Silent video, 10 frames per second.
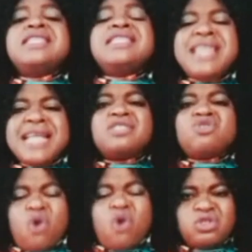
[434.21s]

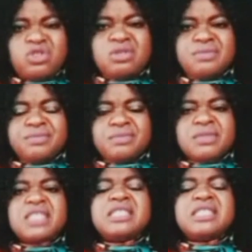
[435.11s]
Let God
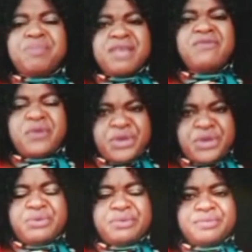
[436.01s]
speak for
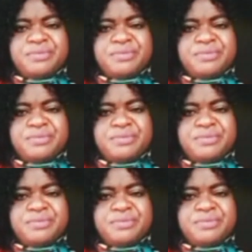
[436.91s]
you.